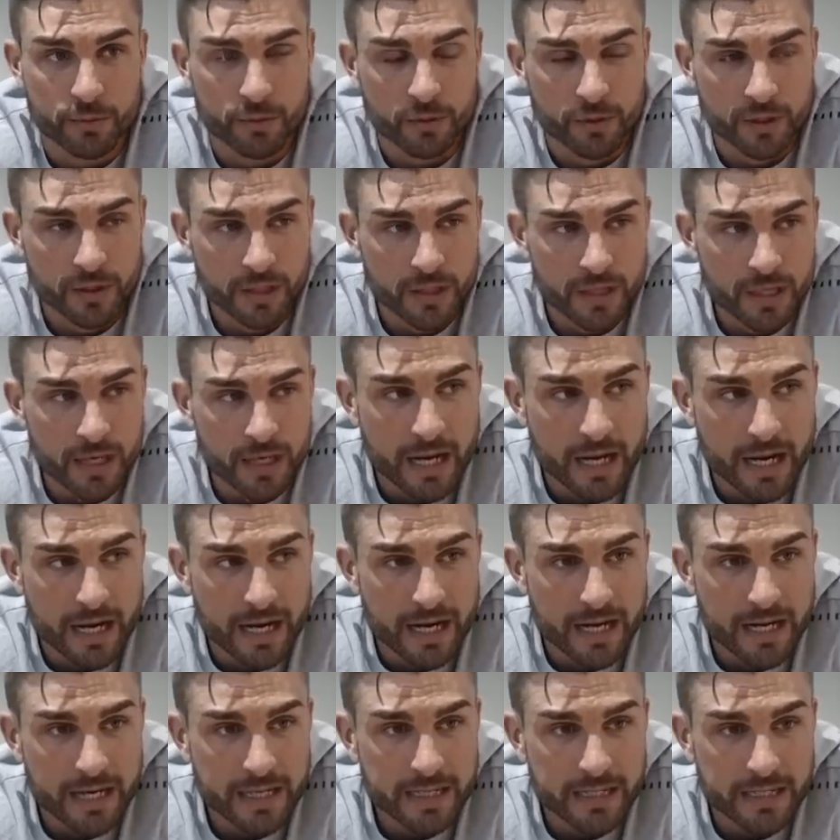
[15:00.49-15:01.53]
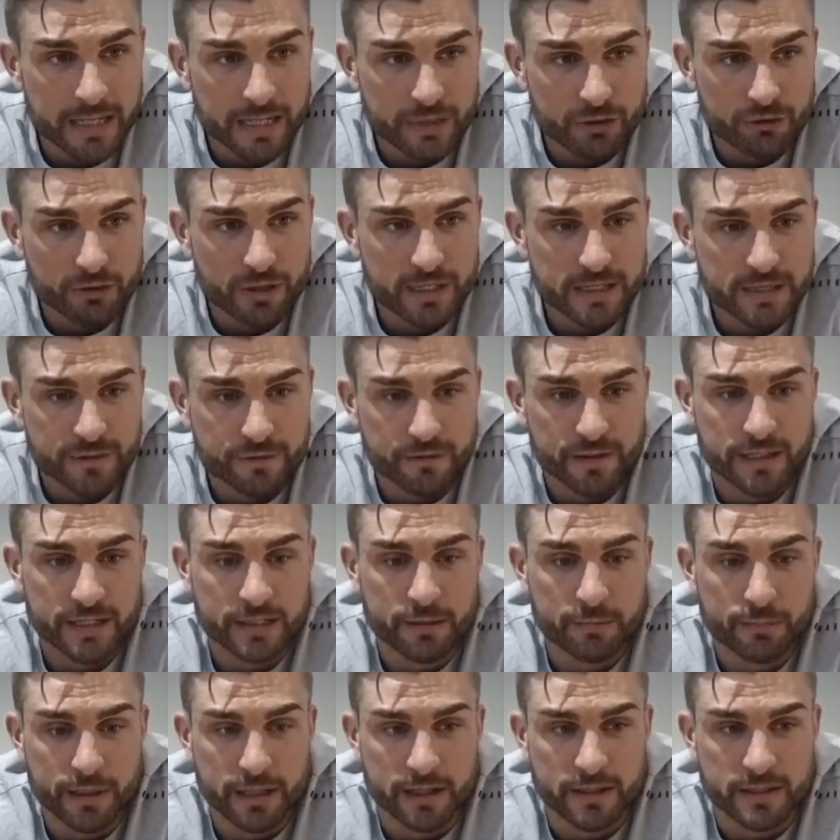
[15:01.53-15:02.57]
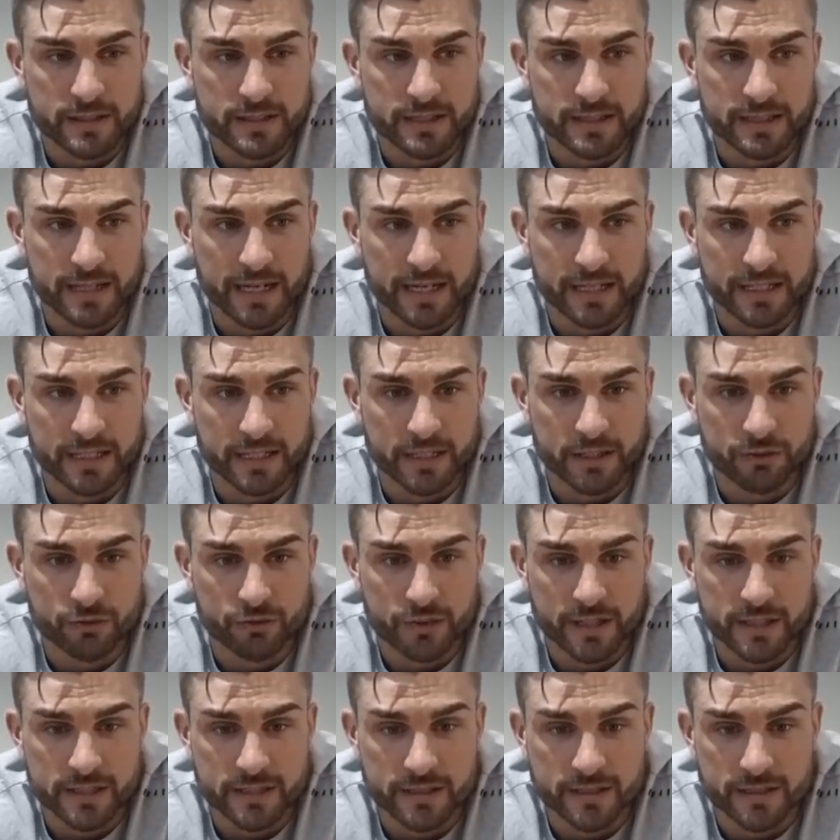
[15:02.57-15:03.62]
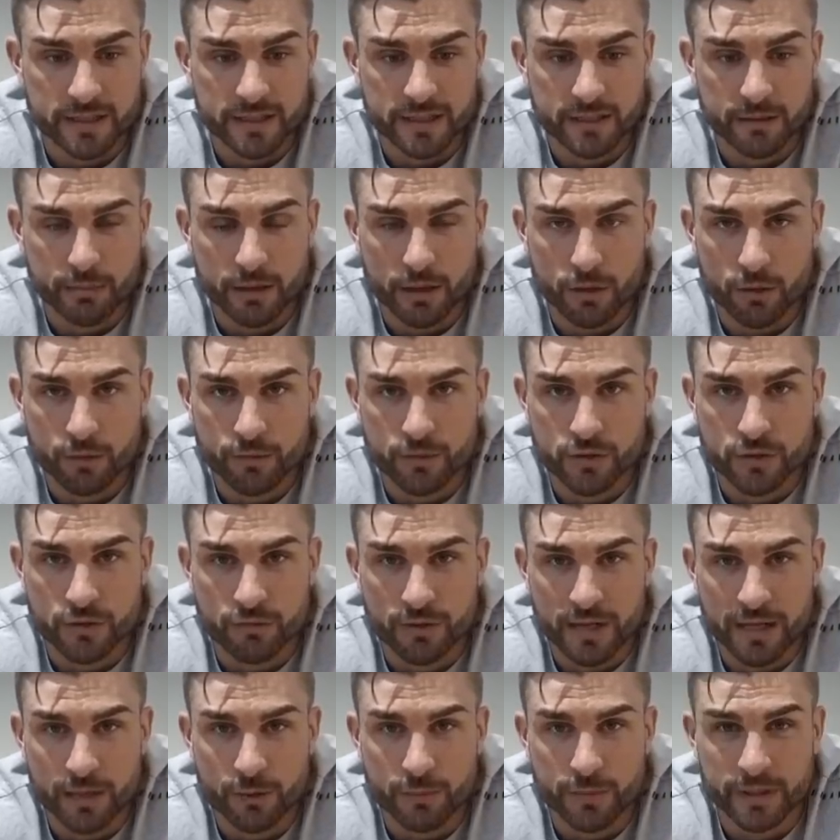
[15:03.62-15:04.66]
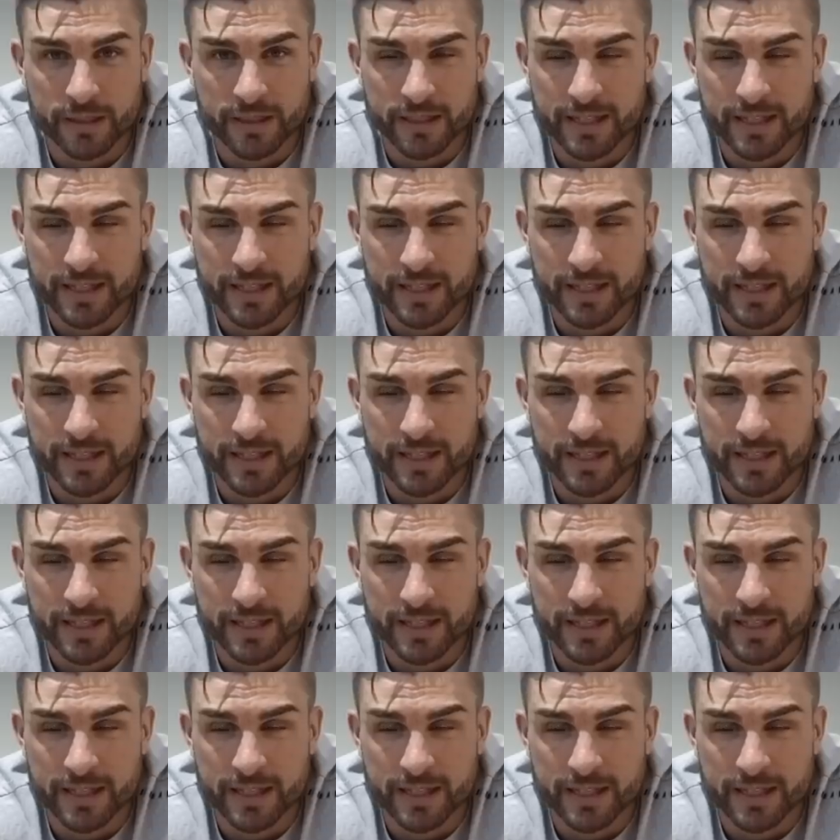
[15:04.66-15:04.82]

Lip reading: But I try to find a balance in that, and try to think about others around me.